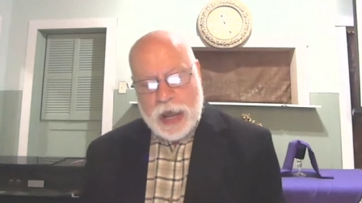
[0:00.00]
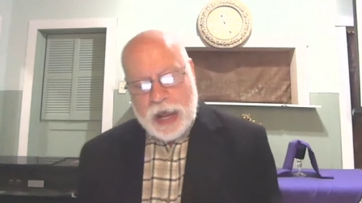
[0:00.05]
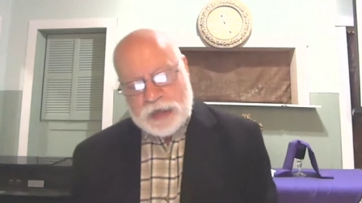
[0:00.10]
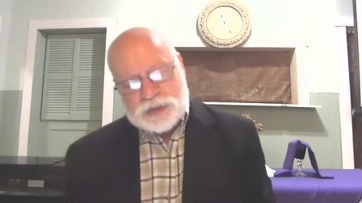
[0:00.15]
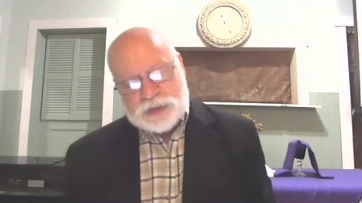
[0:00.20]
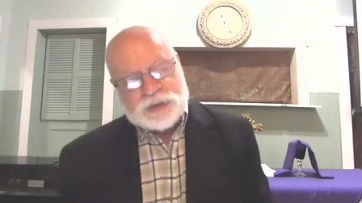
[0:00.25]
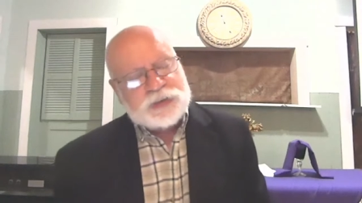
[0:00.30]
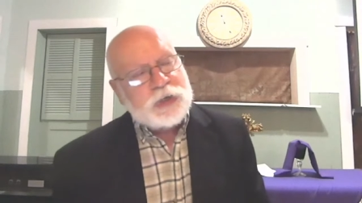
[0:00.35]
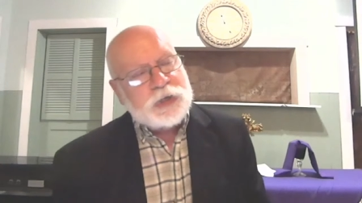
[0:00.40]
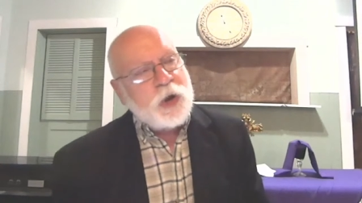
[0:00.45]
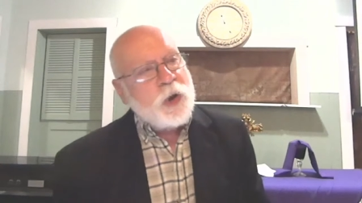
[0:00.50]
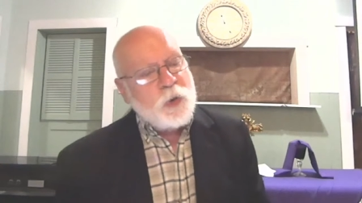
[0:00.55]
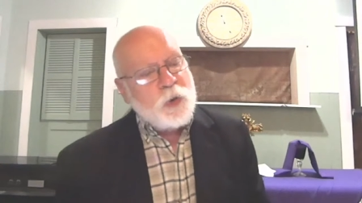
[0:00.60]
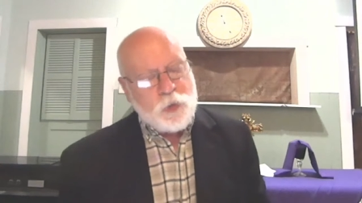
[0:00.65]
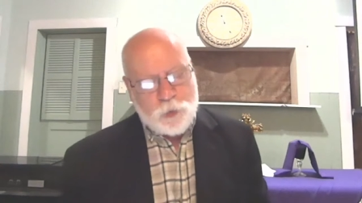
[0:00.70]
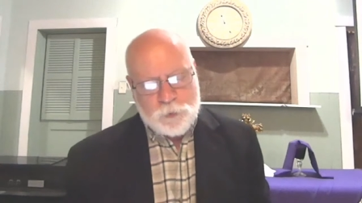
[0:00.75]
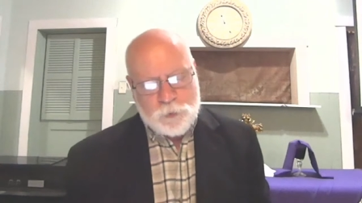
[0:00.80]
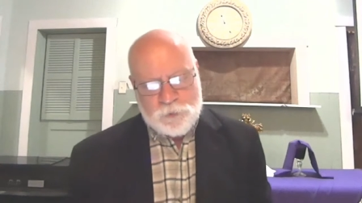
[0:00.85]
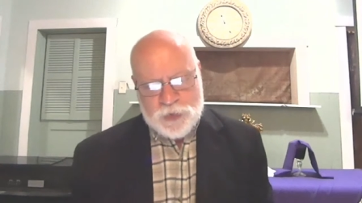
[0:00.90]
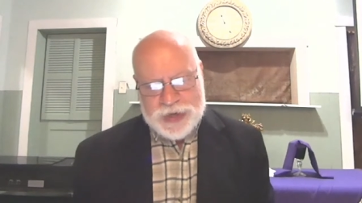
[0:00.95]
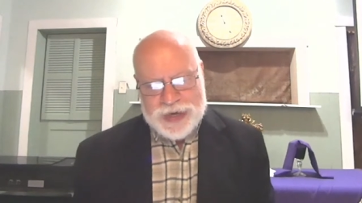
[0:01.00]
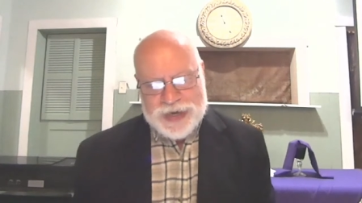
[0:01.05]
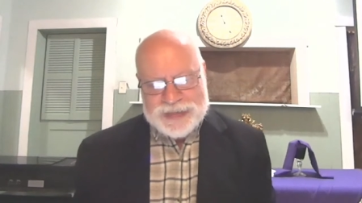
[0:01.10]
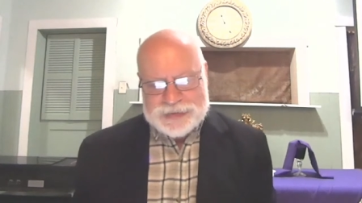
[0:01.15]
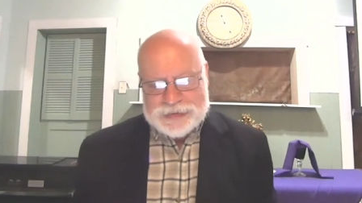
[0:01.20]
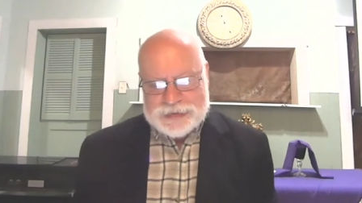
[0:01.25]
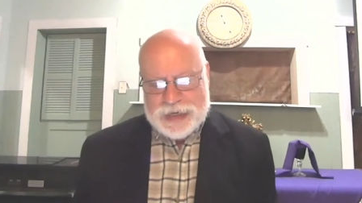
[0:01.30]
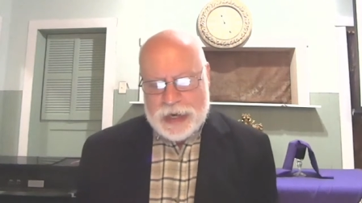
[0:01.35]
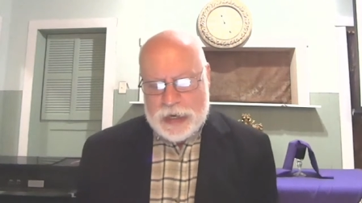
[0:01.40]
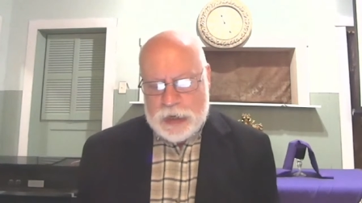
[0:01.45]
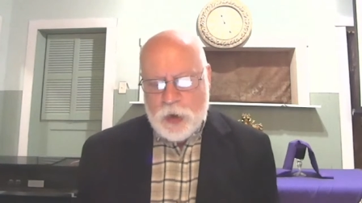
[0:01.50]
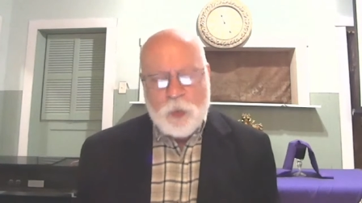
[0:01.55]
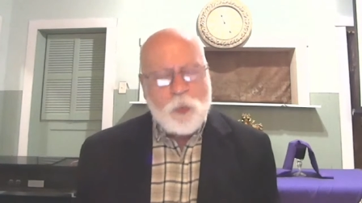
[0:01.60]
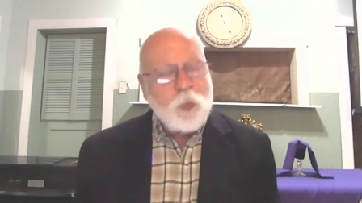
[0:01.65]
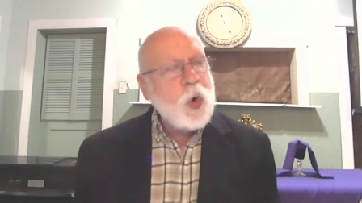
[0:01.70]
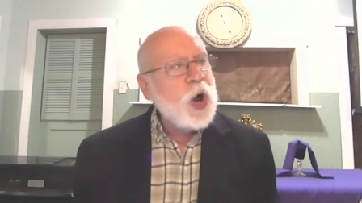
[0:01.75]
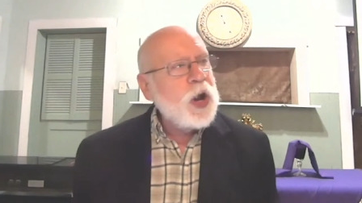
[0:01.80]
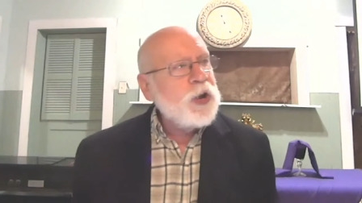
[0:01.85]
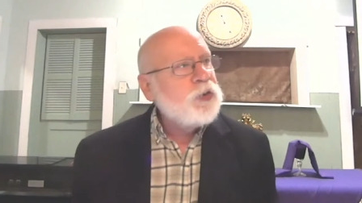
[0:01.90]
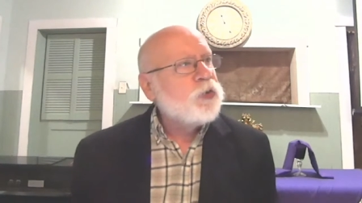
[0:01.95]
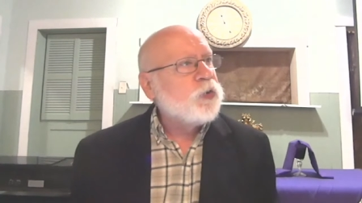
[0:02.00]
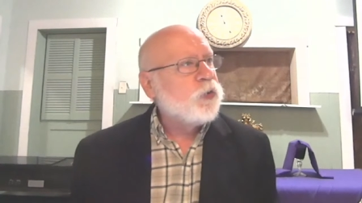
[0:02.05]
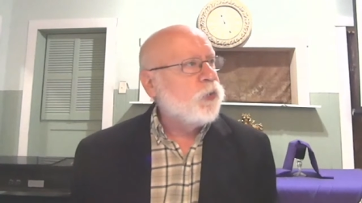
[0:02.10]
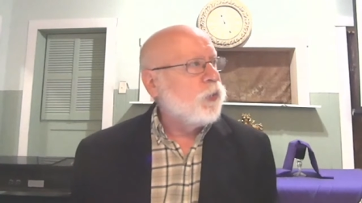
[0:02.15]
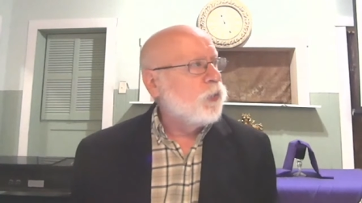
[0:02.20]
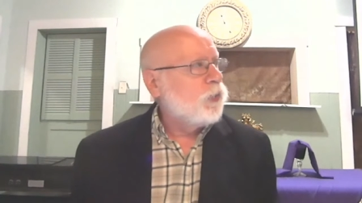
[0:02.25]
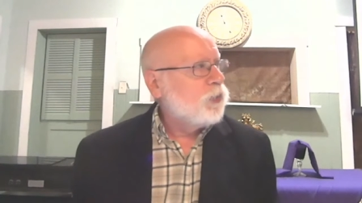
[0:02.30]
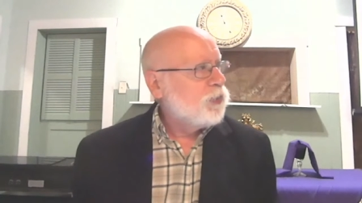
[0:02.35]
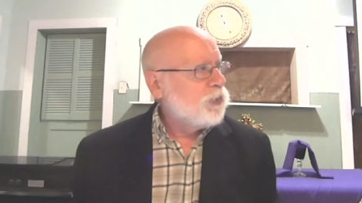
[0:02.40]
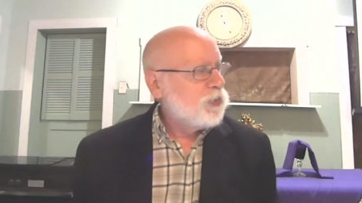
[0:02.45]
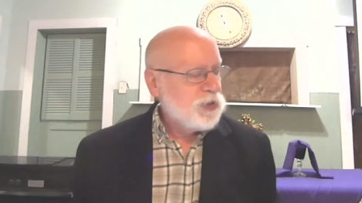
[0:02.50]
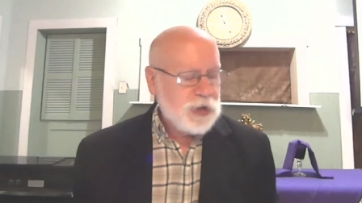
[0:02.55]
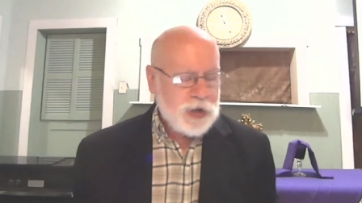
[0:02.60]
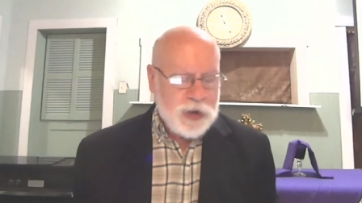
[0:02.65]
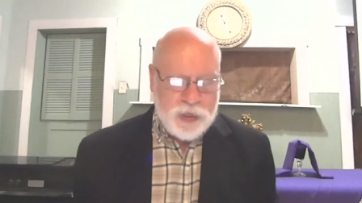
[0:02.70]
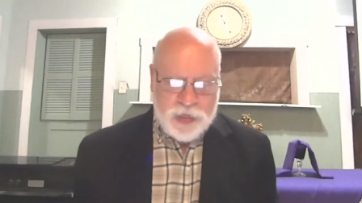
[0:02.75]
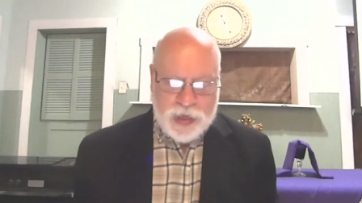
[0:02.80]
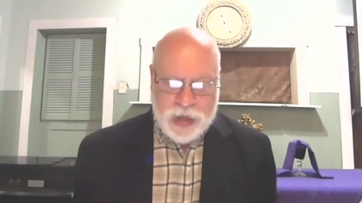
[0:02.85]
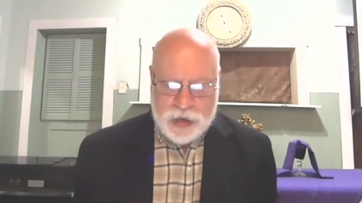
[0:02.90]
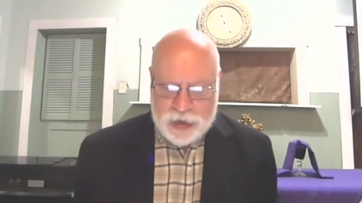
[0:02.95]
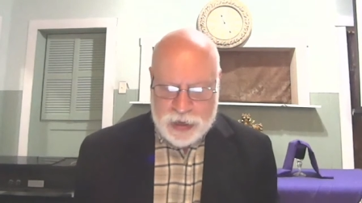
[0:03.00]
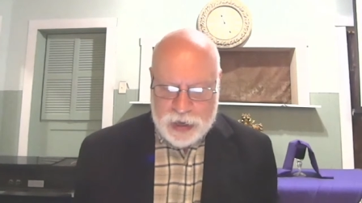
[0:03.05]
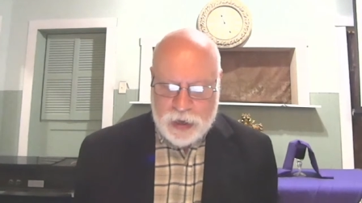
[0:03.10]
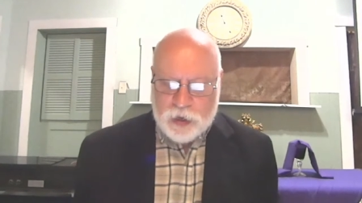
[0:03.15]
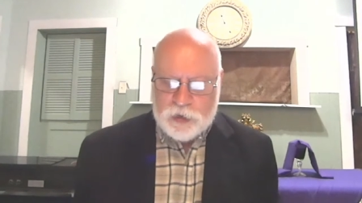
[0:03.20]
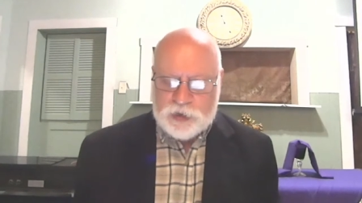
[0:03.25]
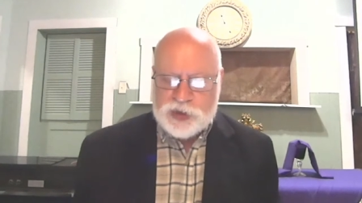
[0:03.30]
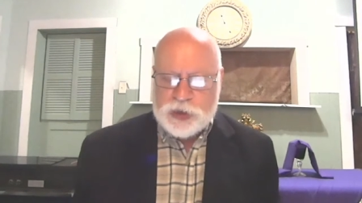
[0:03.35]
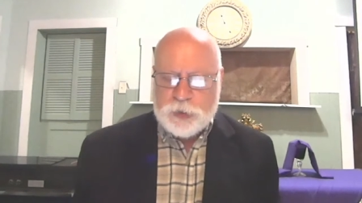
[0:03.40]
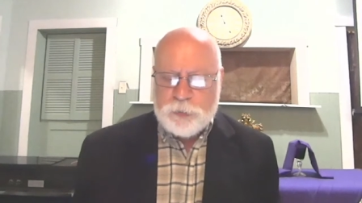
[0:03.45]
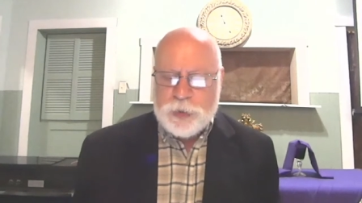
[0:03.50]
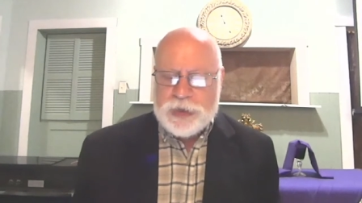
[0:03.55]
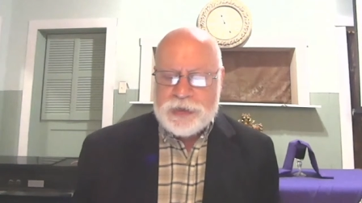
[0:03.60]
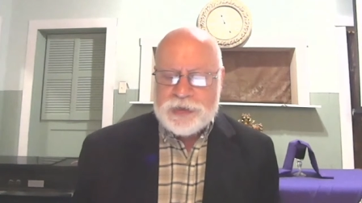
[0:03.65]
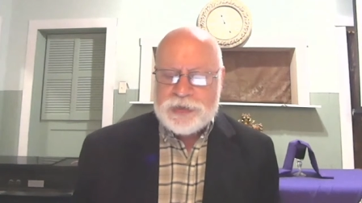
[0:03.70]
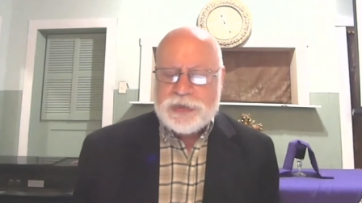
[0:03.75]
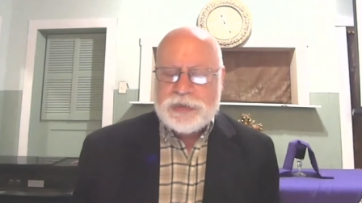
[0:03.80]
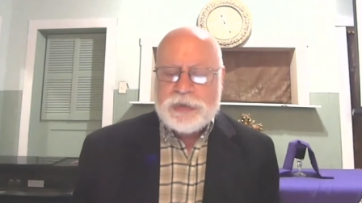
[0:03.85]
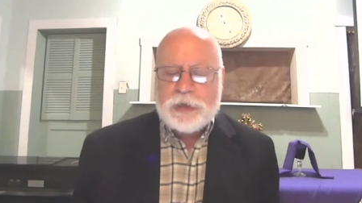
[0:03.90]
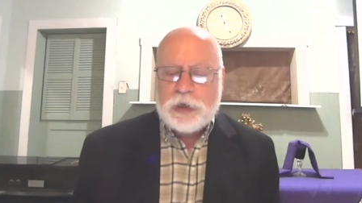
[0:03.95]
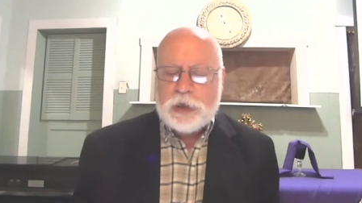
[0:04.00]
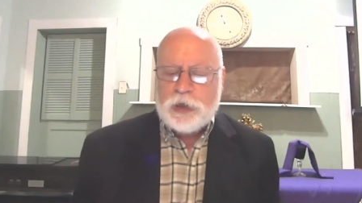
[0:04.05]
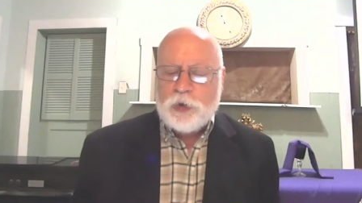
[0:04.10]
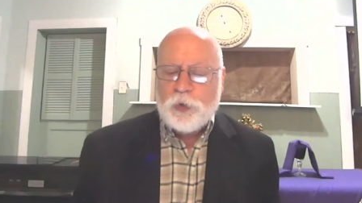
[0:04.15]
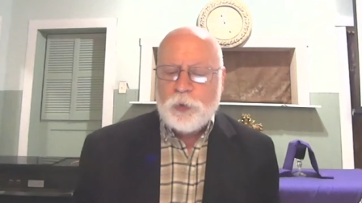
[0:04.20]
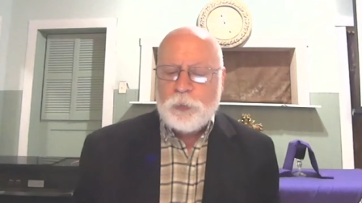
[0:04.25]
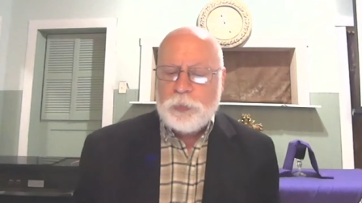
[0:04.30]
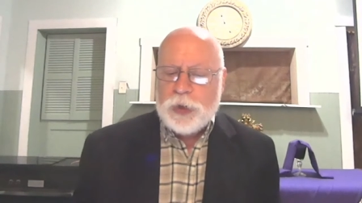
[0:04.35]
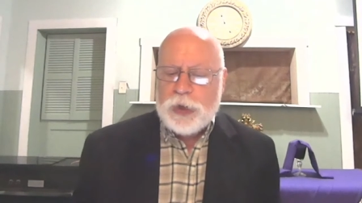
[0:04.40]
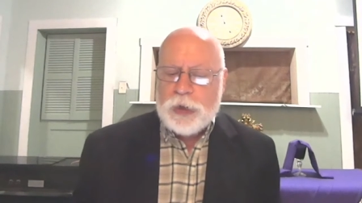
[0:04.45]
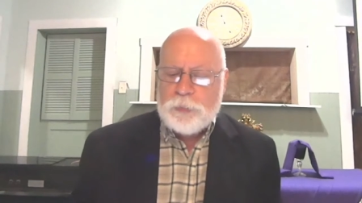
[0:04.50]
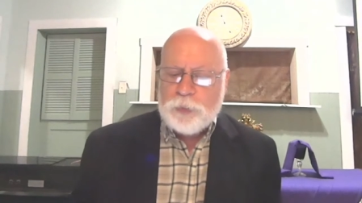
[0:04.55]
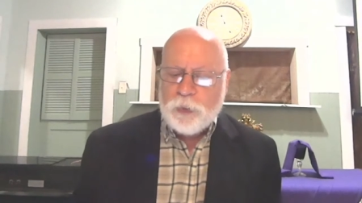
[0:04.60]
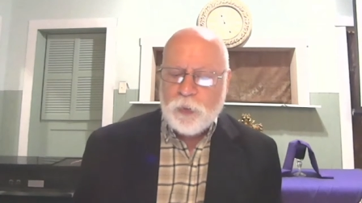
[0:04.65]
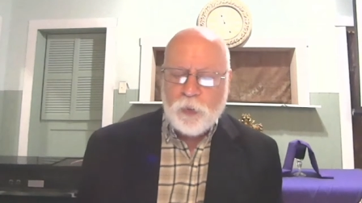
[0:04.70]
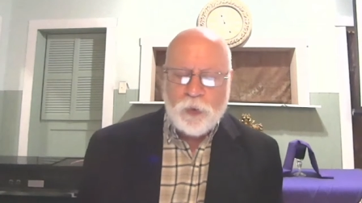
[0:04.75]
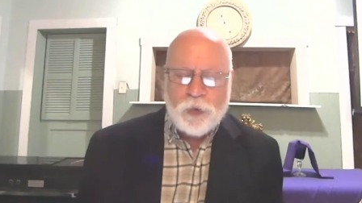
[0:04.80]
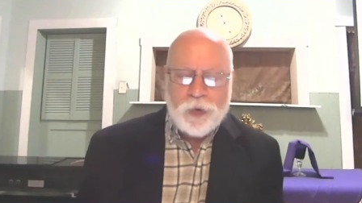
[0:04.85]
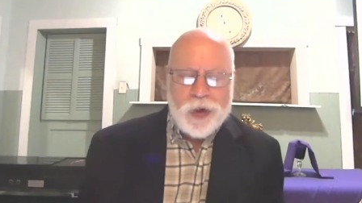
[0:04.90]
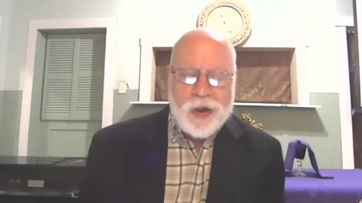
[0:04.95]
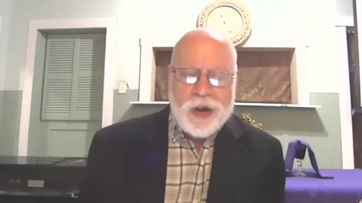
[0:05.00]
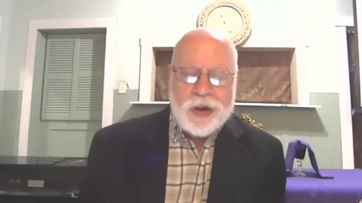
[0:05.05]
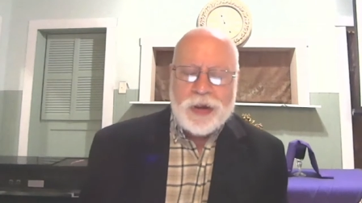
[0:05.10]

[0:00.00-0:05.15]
And so, is it any wonder that LGBTQ people,